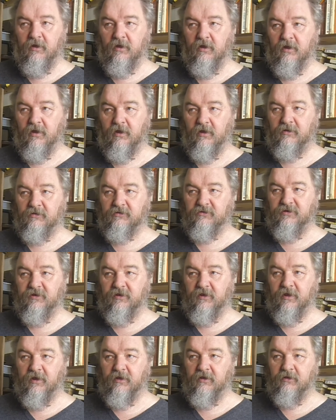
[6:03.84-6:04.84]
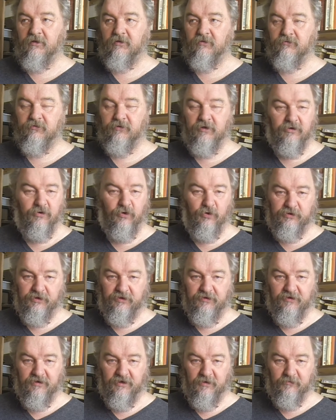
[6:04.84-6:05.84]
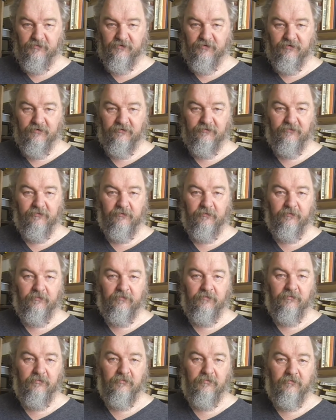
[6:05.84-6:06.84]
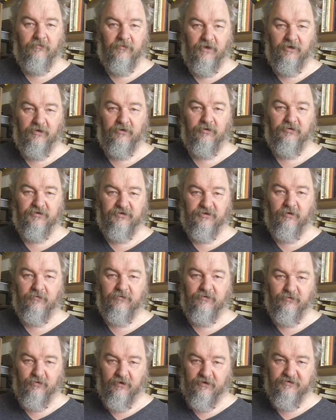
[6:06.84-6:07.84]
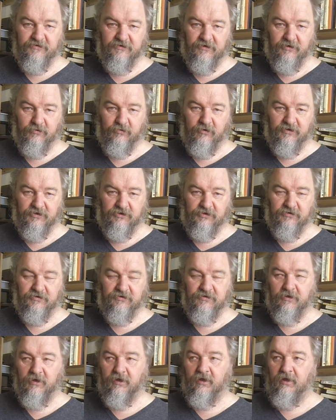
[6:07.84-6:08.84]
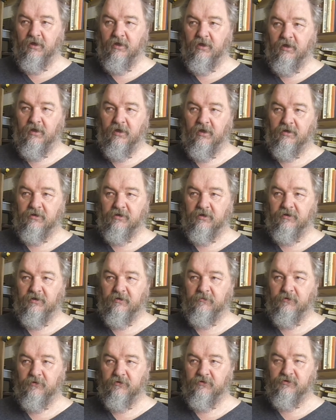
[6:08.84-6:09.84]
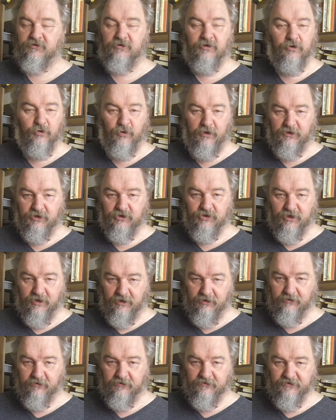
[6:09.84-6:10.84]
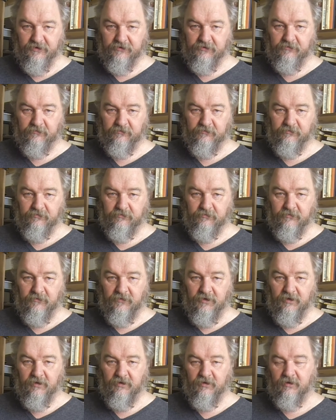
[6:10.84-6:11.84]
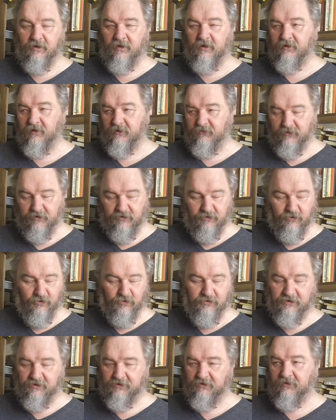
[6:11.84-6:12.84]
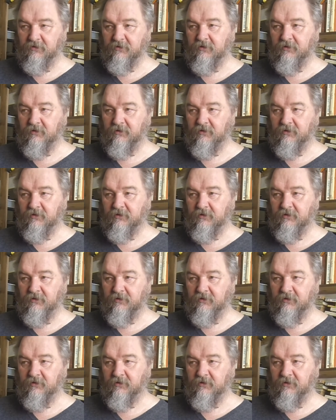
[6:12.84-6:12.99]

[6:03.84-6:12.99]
and they recorded the number of men who stopped to answer the questions, and then they put 2-inch heels on, and they recorded